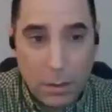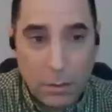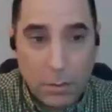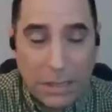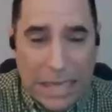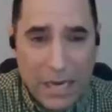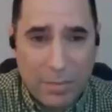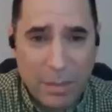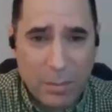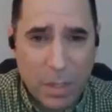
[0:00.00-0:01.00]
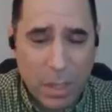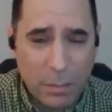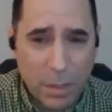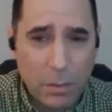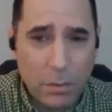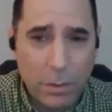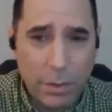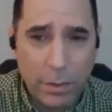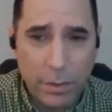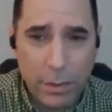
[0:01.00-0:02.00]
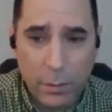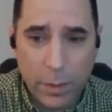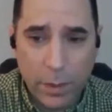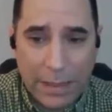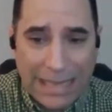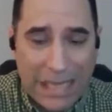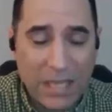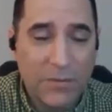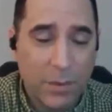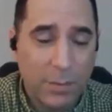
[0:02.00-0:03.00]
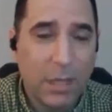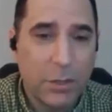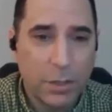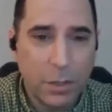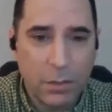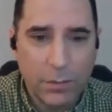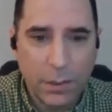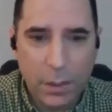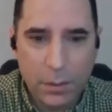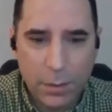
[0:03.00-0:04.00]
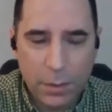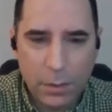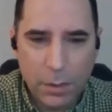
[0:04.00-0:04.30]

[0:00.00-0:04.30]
do a lot of people come to you with information overload?